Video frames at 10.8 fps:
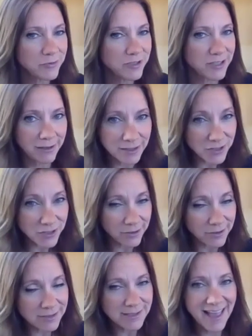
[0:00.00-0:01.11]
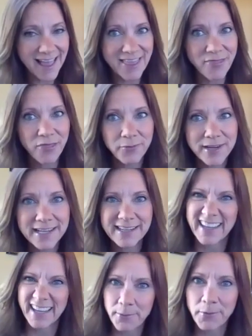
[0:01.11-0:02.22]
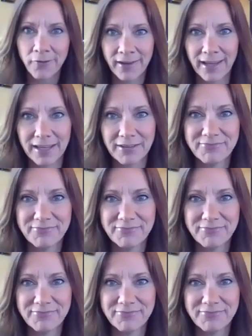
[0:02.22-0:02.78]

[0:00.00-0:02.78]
talk in circles. And 3, get moving.